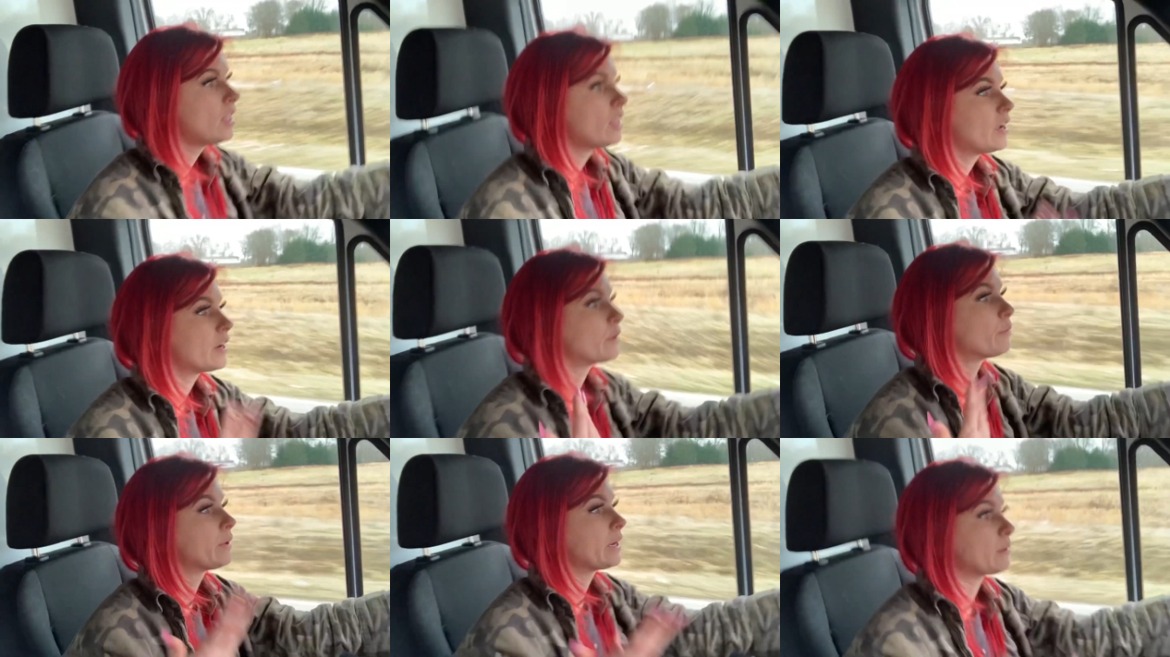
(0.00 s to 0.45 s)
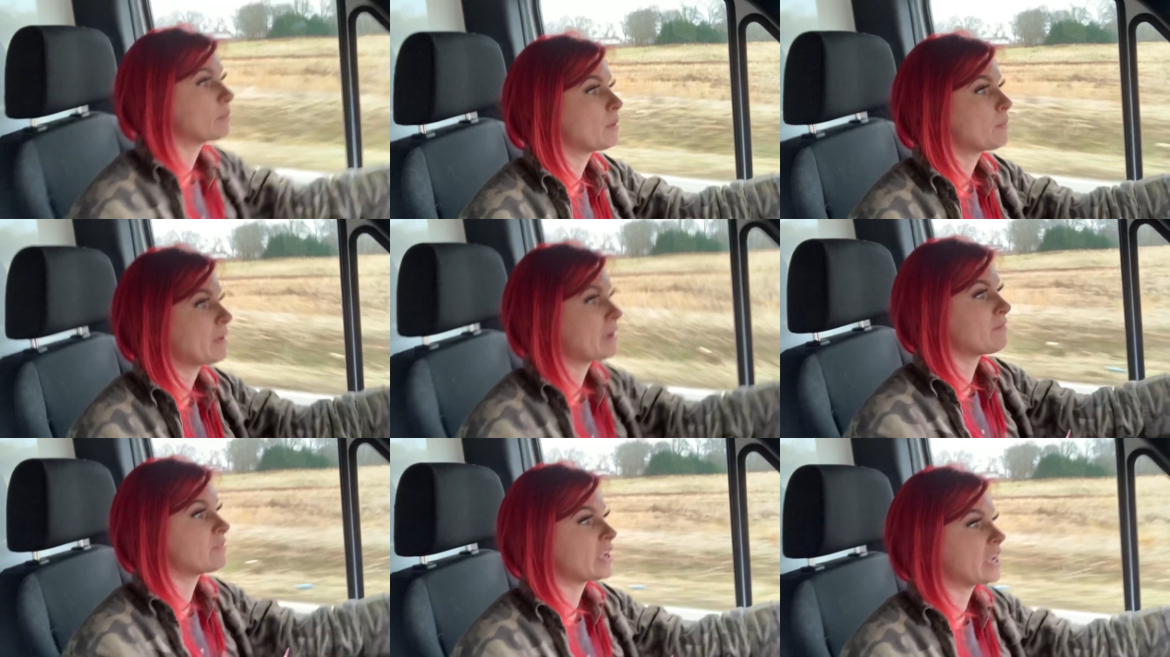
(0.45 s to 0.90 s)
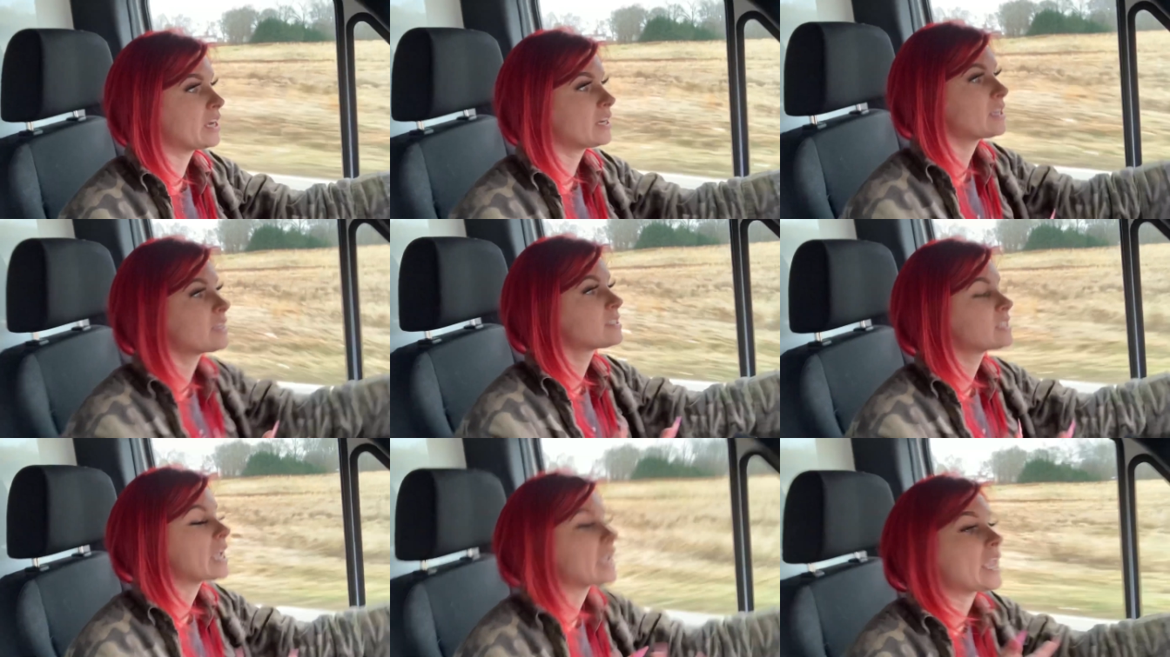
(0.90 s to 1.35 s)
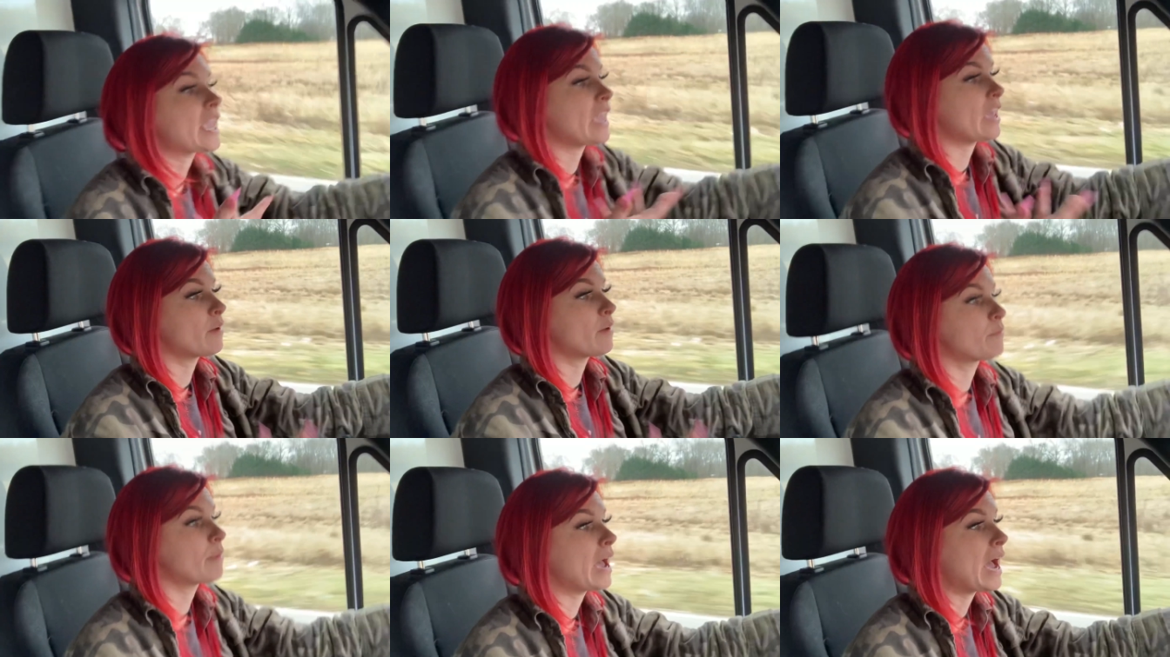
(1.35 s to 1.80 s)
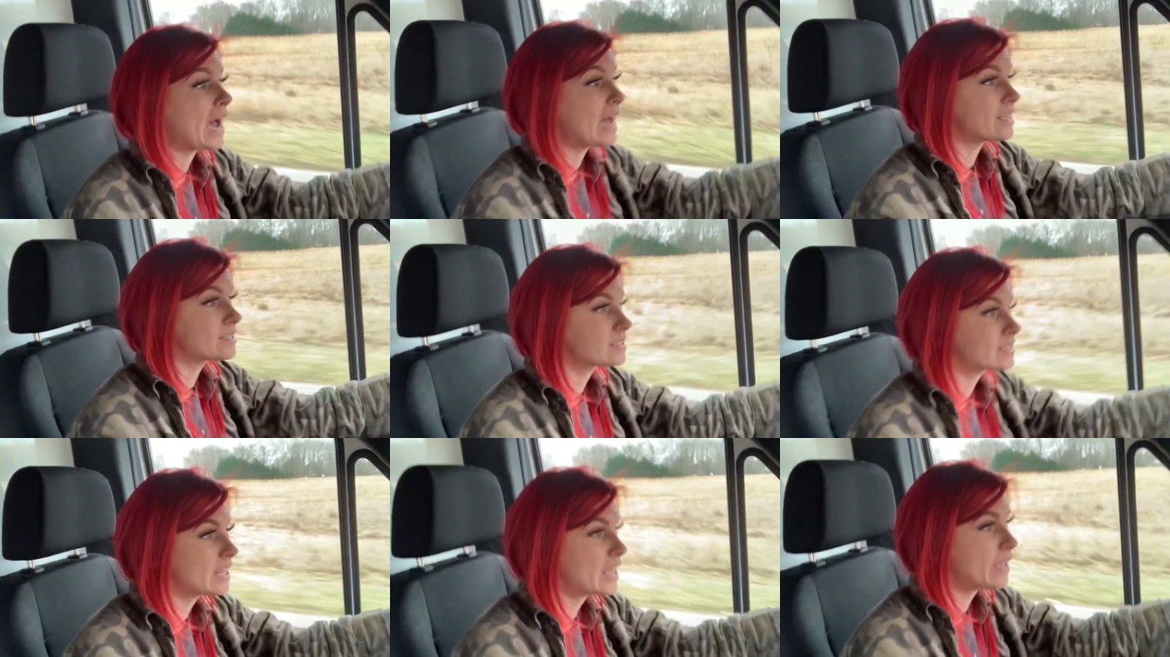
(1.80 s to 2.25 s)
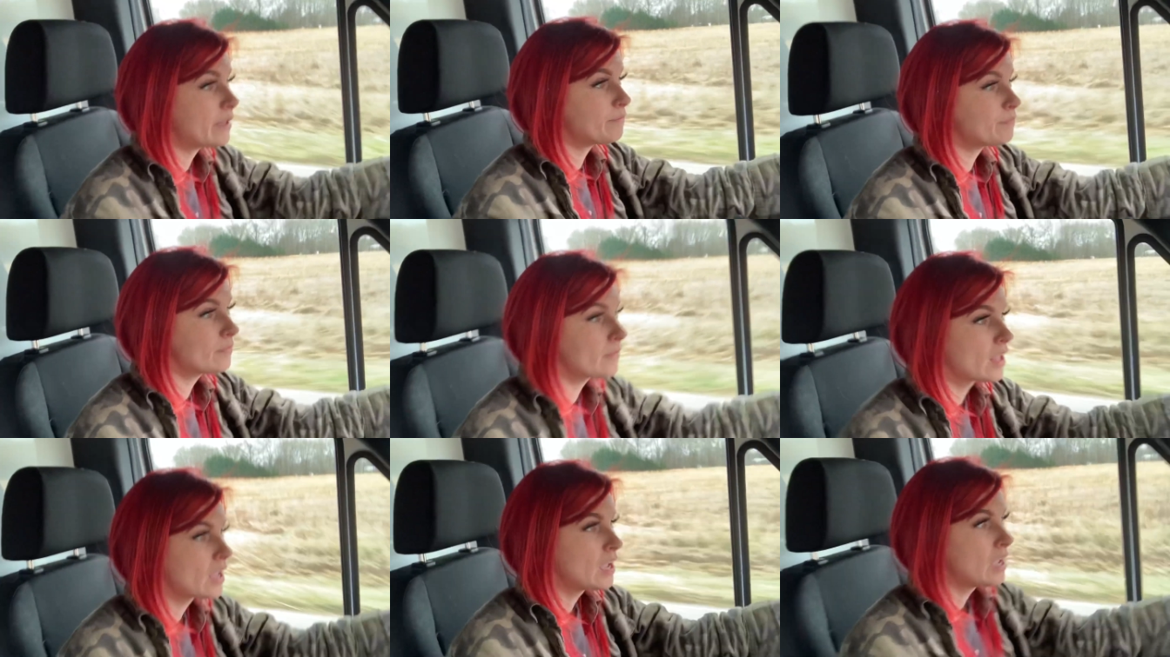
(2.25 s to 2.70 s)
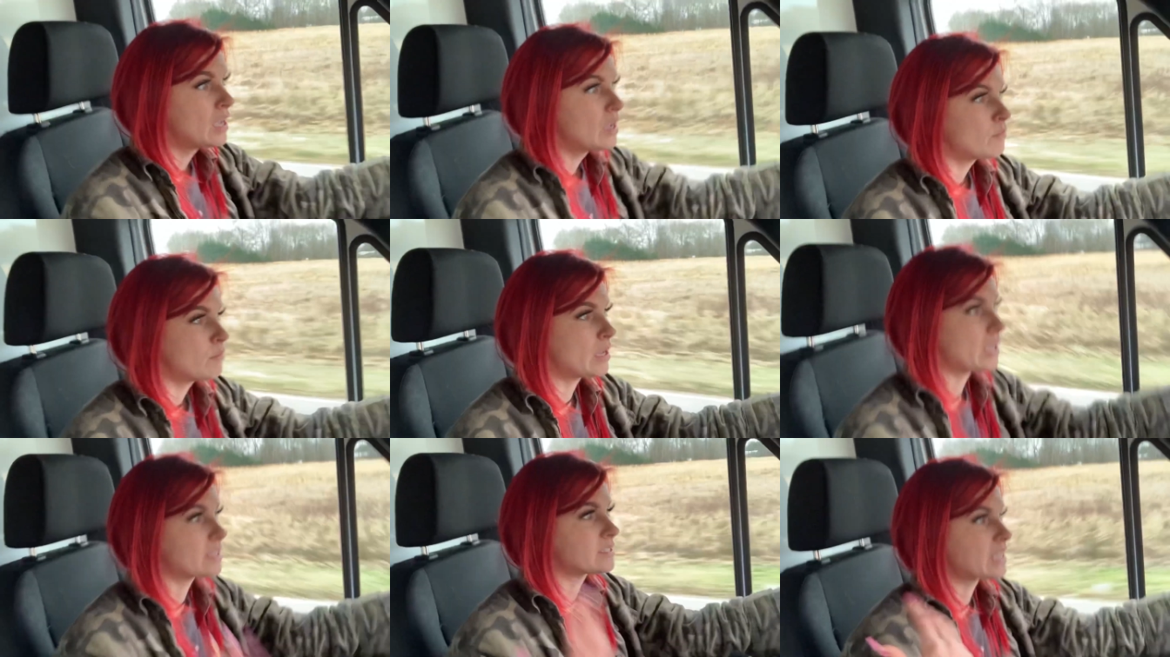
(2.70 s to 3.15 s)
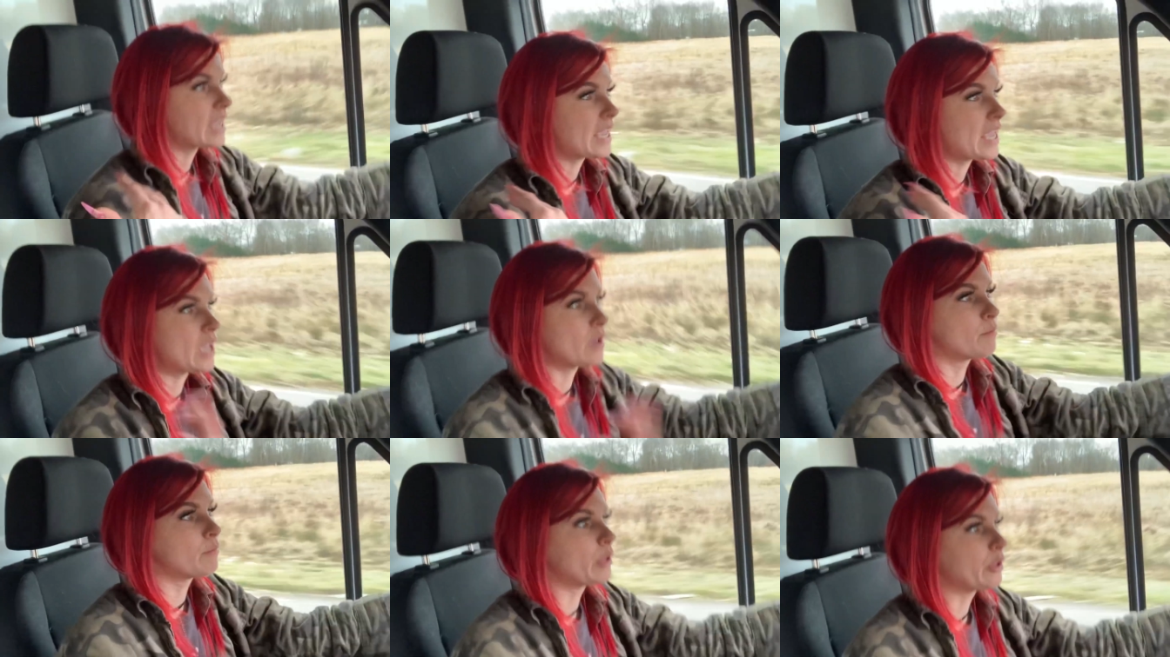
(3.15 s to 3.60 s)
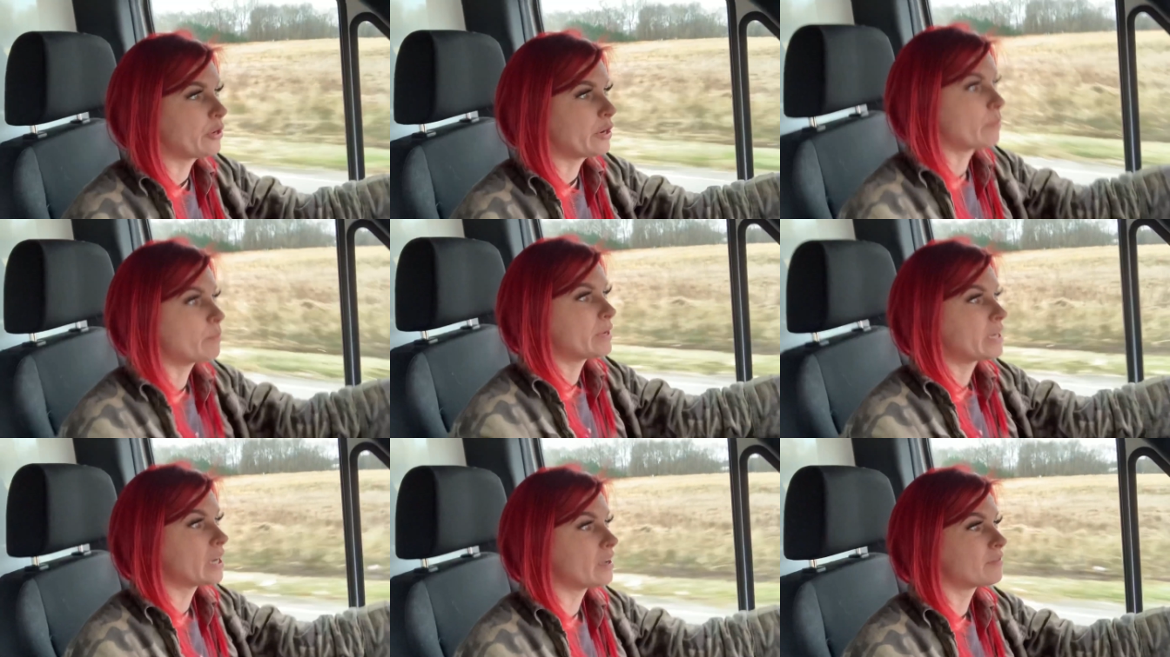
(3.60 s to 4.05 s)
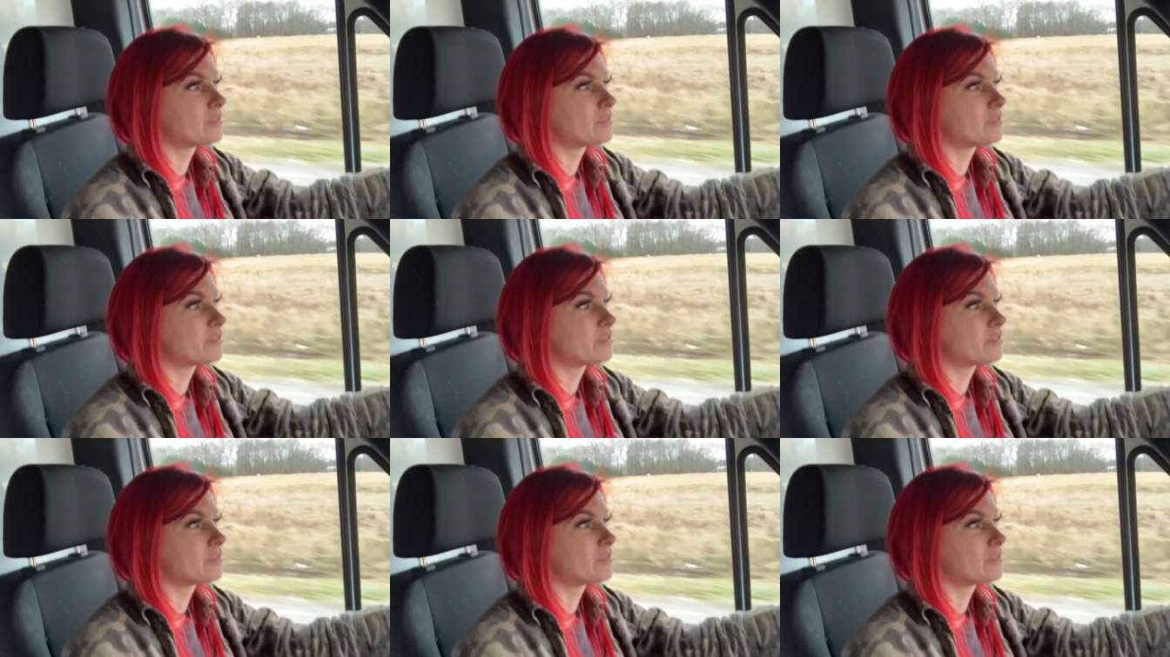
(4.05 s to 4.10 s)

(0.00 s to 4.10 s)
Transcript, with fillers: or when I'm in my van because I can't pass them because I can't build up enough